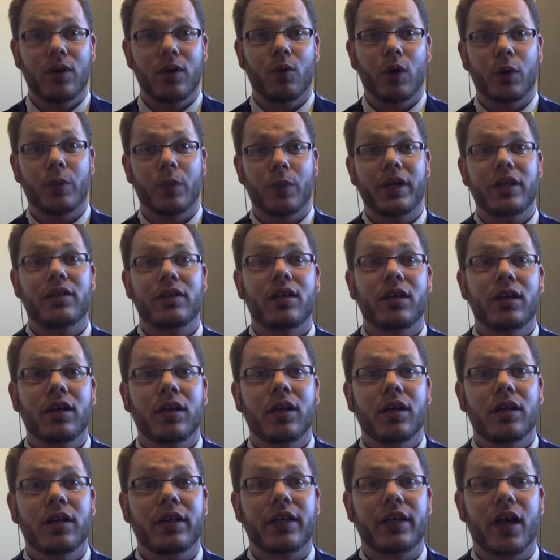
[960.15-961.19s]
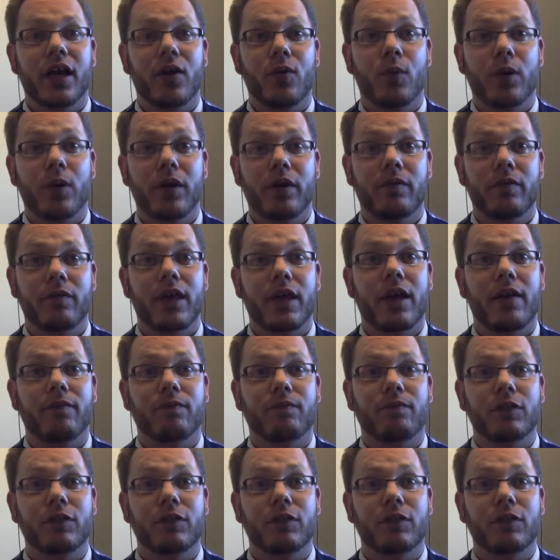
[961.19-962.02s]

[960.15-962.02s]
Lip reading: where we get rid of that